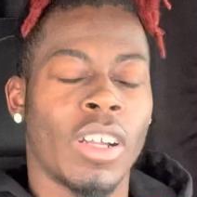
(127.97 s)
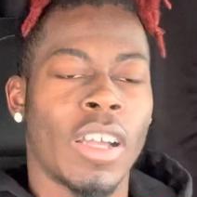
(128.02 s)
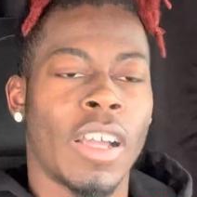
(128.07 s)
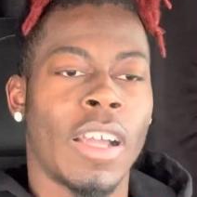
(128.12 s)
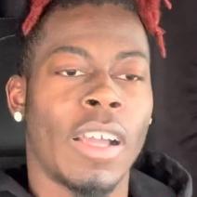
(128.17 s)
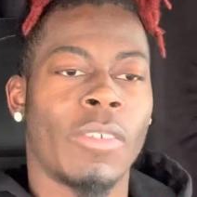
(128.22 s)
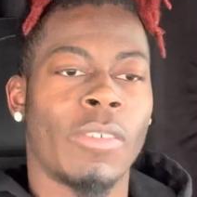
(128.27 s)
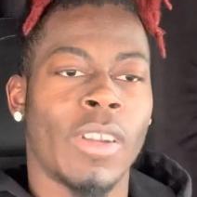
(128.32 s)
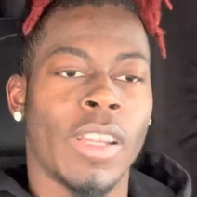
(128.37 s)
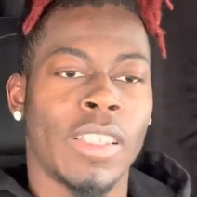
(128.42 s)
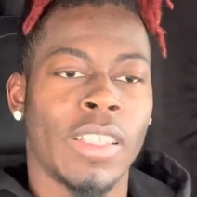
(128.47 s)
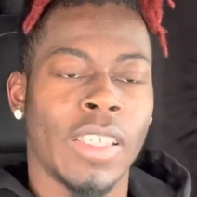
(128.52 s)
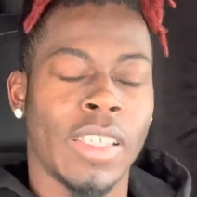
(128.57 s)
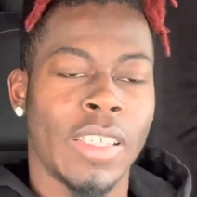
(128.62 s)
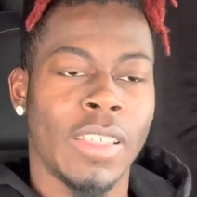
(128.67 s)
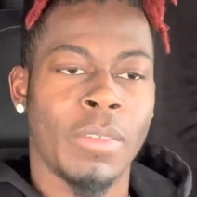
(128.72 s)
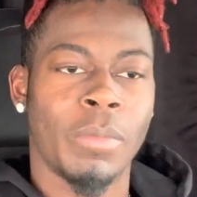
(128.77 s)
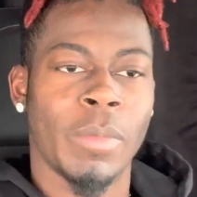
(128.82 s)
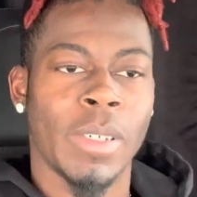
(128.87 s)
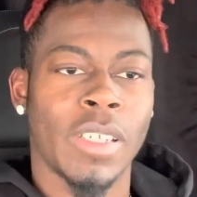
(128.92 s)
I read
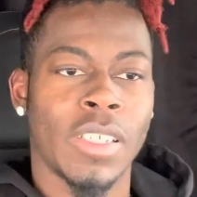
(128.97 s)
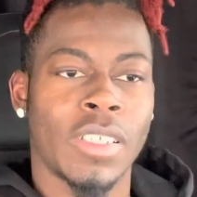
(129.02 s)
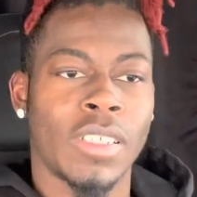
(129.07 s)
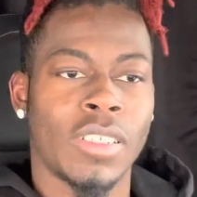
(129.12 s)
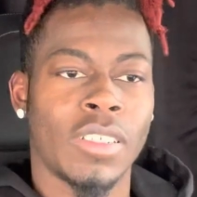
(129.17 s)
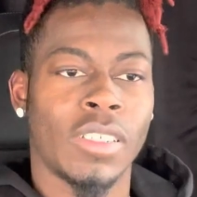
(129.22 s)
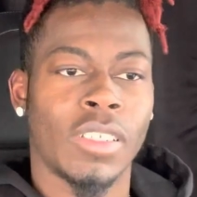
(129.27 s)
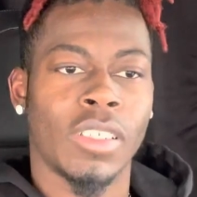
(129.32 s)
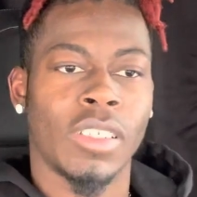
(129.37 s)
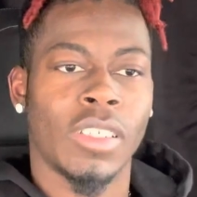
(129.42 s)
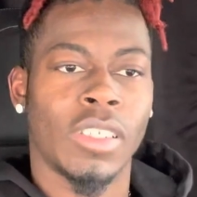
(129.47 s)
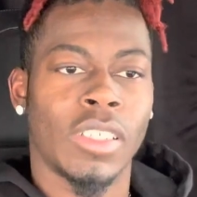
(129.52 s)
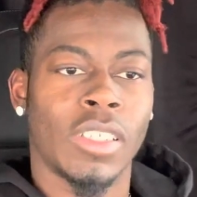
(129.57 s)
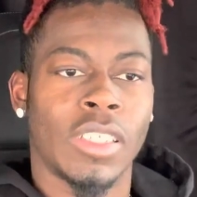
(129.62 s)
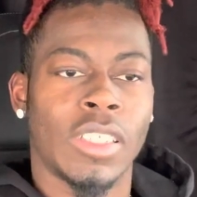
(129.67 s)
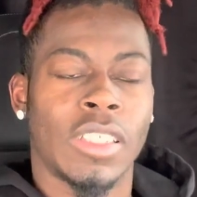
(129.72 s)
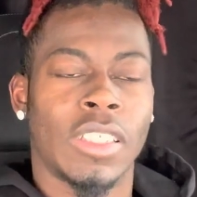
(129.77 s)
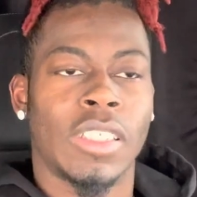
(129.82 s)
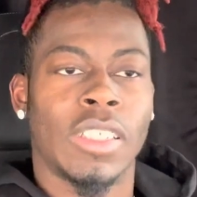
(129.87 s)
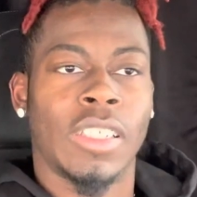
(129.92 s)
the email,
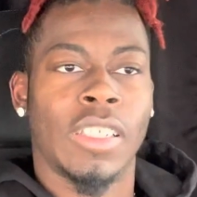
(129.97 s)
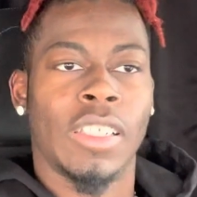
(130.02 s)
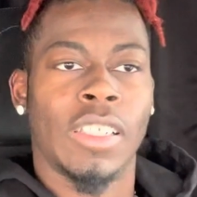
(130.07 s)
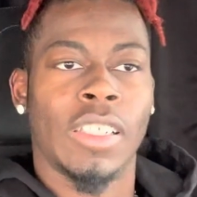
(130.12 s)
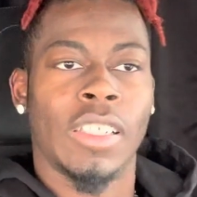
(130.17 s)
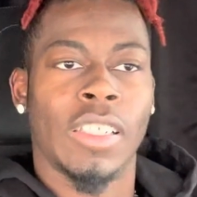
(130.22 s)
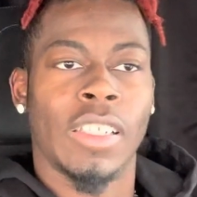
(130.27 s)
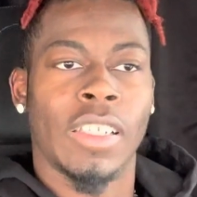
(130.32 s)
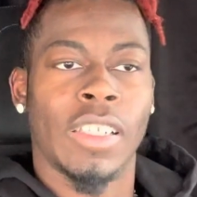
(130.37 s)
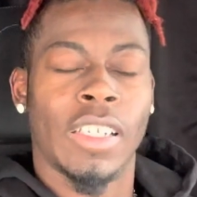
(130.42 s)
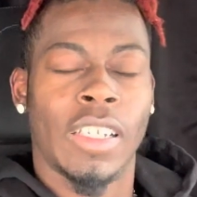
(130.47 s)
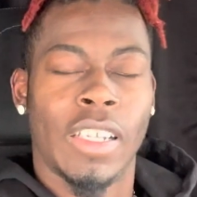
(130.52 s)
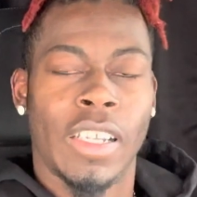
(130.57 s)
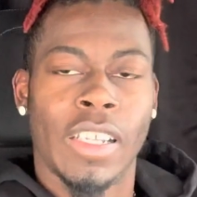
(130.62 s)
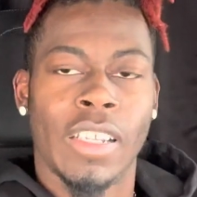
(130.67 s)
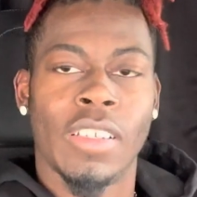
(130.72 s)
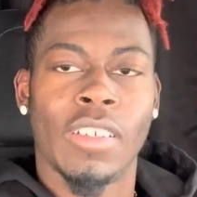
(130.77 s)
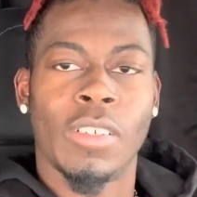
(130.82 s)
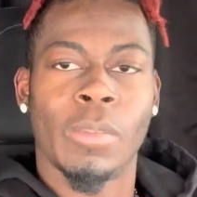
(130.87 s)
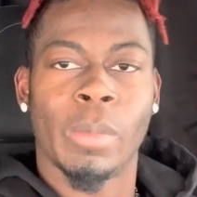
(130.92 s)
and that
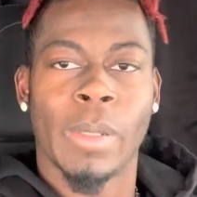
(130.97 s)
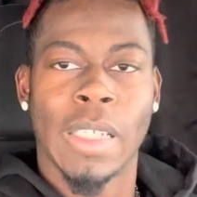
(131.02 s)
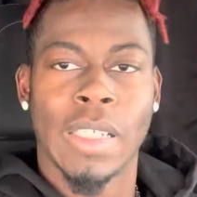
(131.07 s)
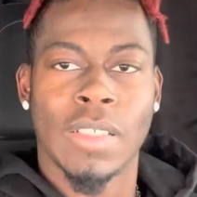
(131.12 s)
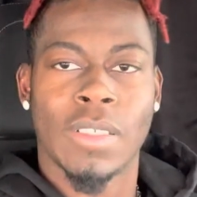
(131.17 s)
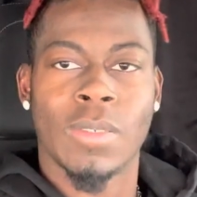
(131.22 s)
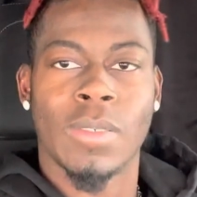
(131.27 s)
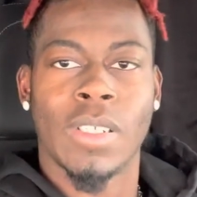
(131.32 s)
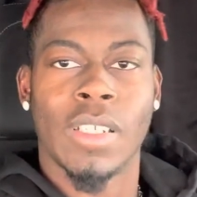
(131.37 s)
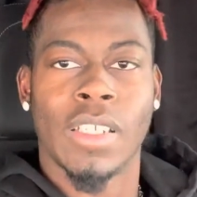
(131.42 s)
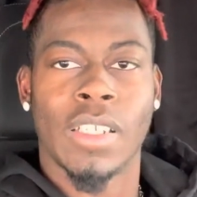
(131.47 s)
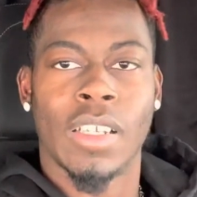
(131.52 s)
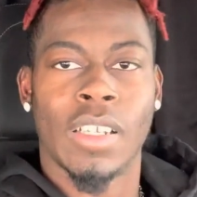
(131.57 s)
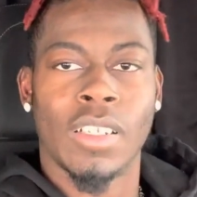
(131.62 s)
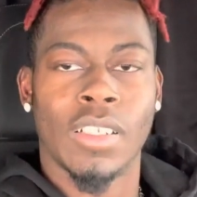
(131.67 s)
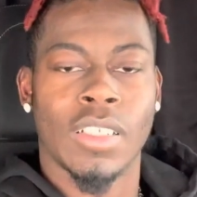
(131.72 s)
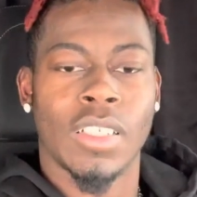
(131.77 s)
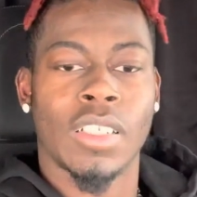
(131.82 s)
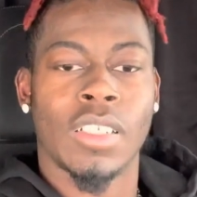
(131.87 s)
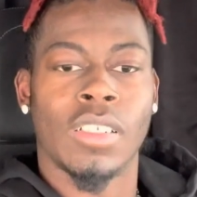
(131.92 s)
load paid
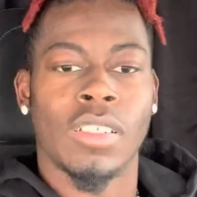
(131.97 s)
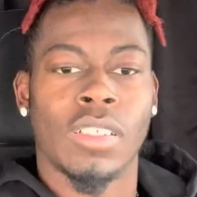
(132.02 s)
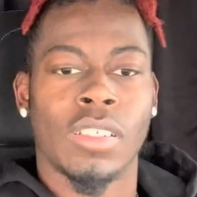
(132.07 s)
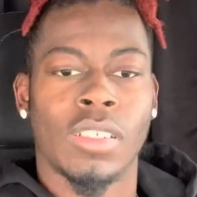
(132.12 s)
$28, y'all.